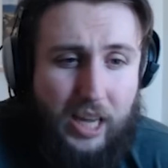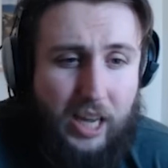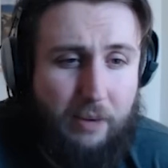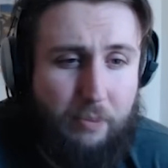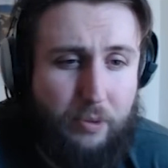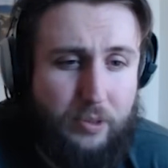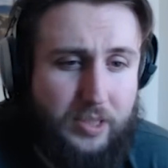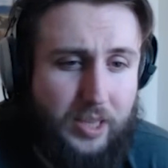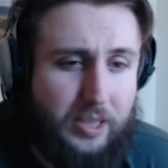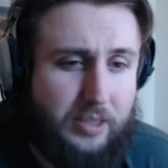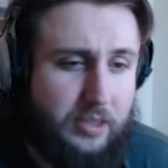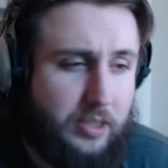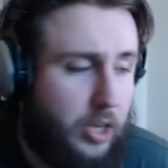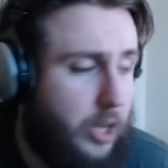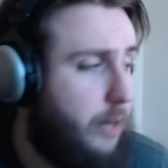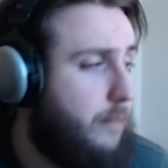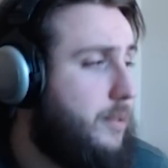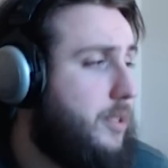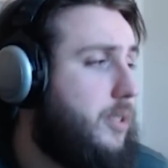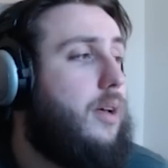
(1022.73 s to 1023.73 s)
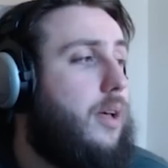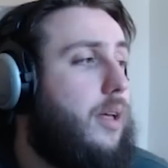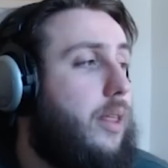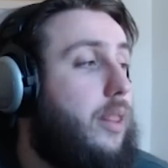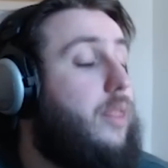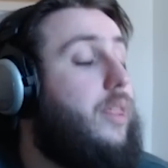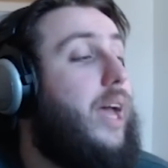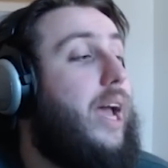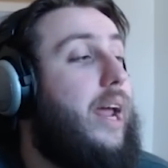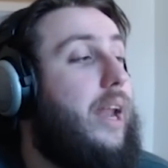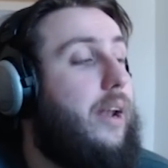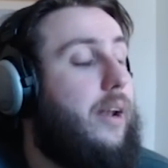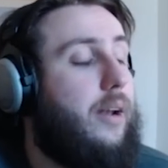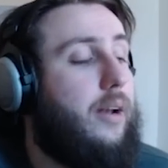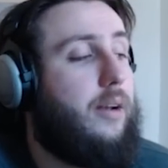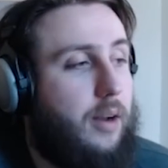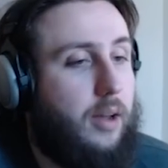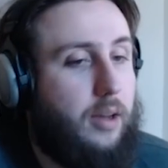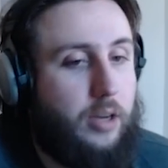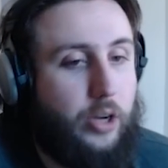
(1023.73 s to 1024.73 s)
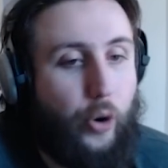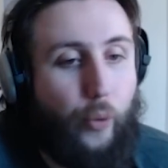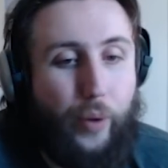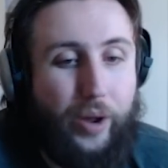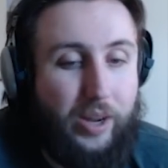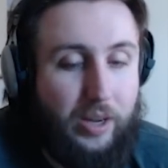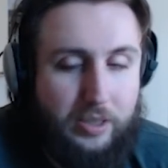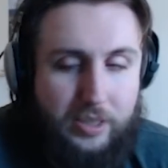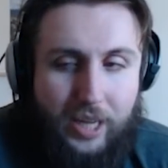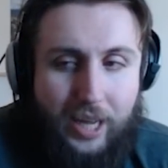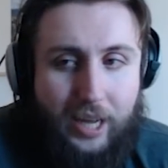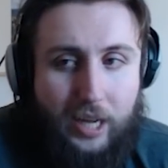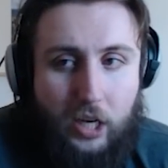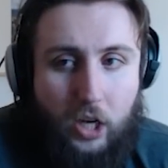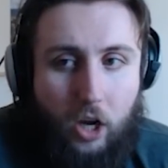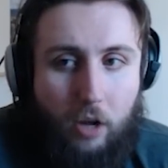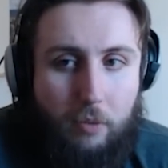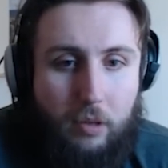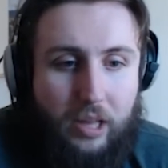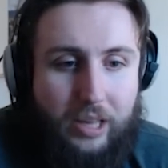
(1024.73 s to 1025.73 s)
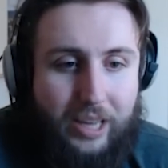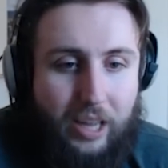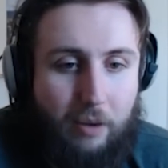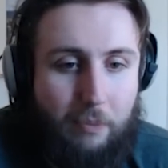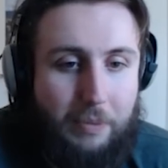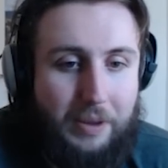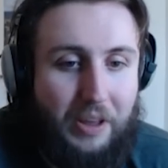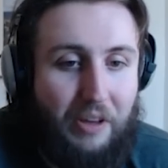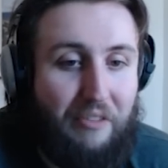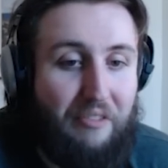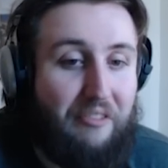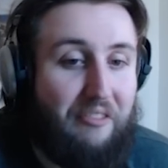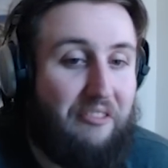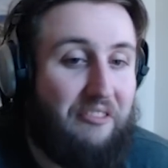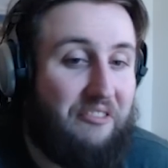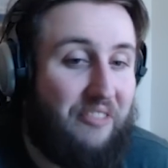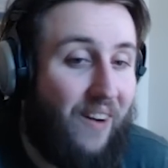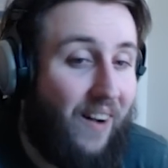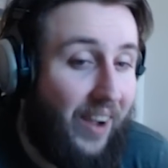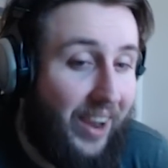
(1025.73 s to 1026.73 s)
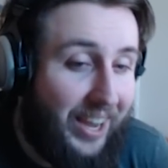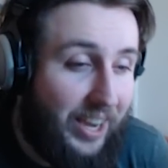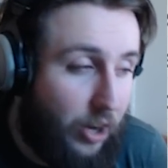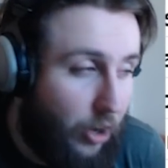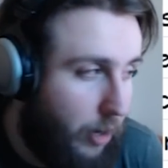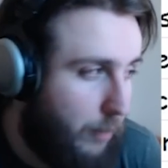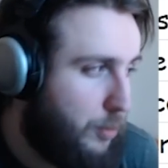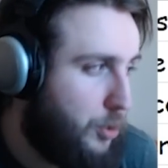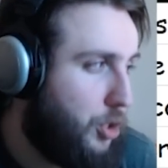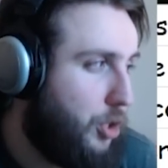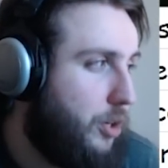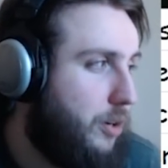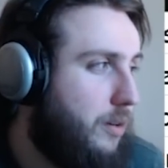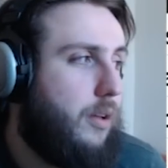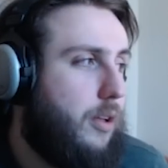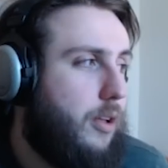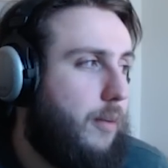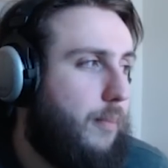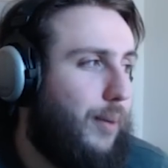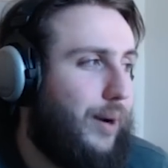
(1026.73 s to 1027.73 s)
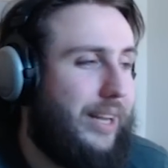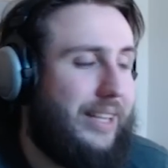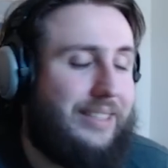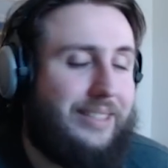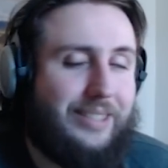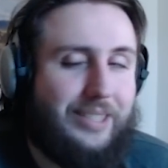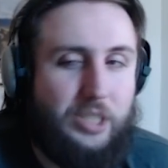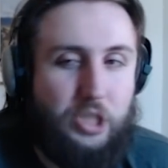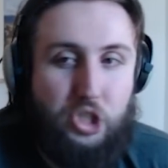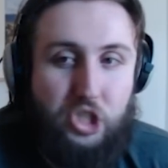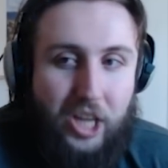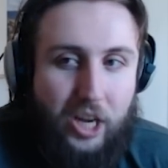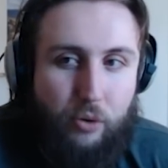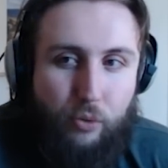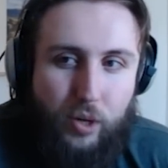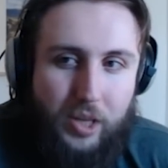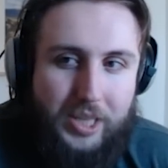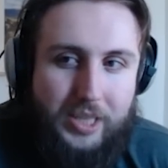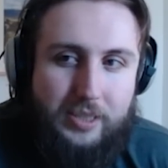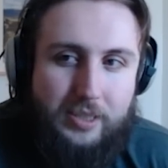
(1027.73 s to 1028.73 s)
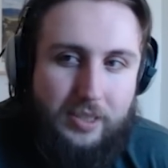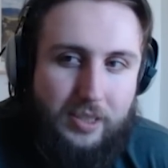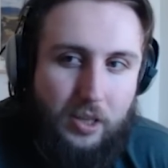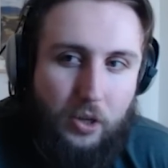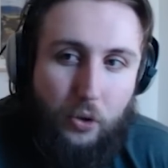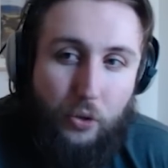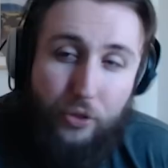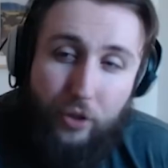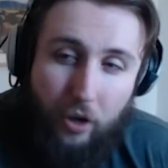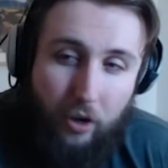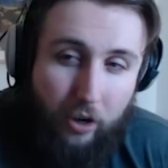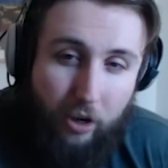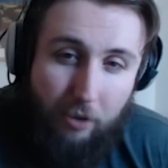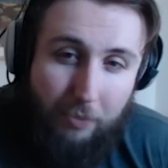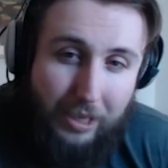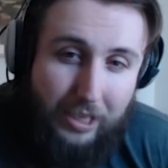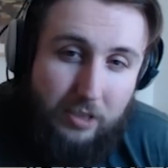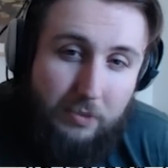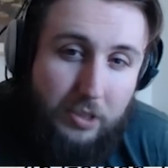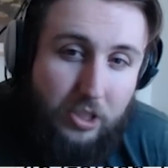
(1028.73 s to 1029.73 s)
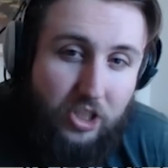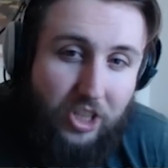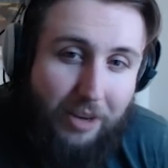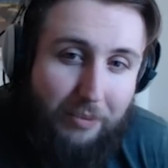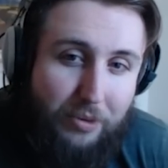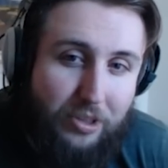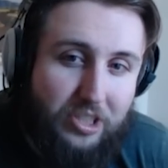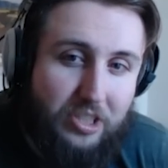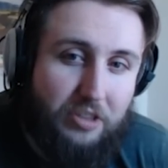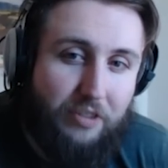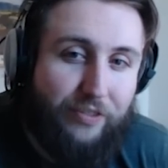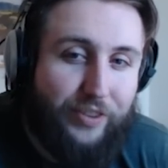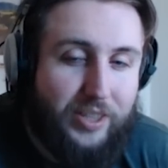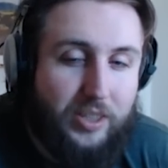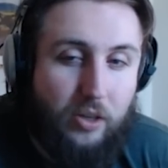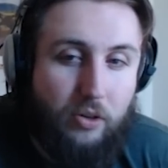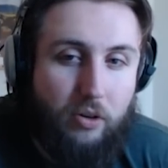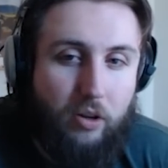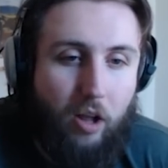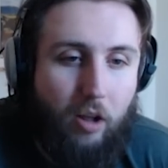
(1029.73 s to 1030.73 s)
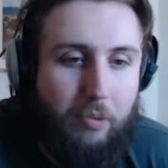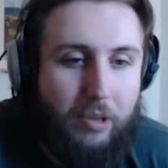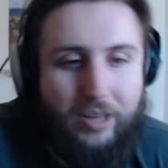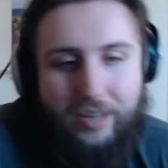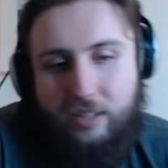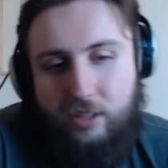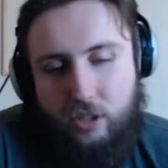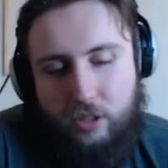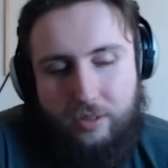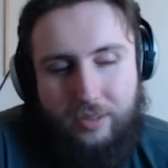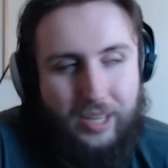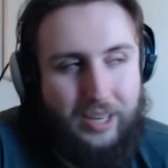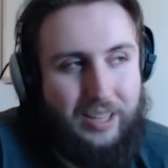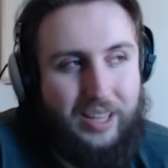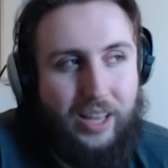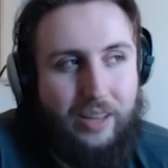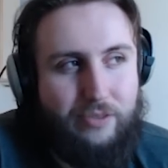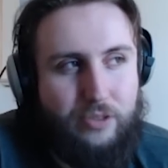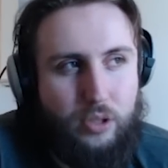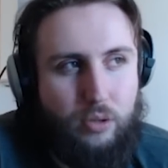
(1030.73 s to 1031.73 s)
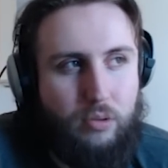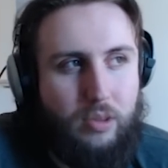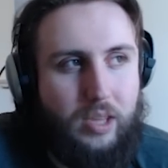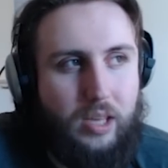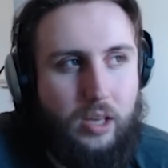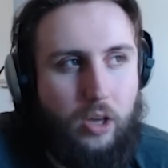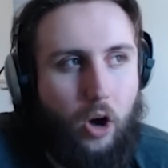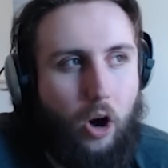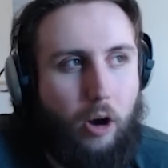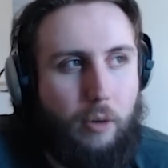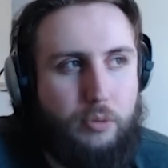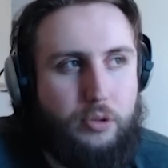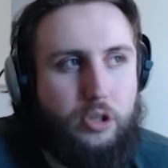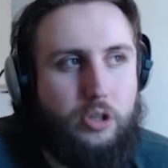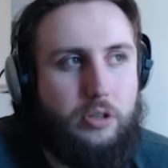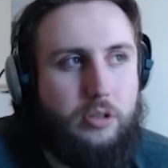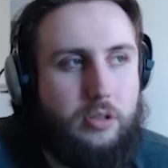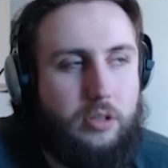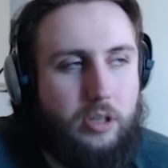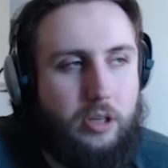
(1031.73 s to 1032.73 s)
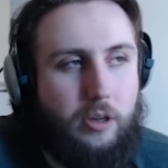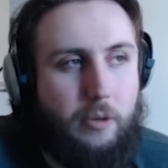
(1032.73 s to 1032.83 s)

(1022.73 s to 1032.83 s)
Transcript: percent subs, then going attack Goblet can be a fine option, but it's generally still not going to be as much damage as a physical Goblet. It's just it gives you the option to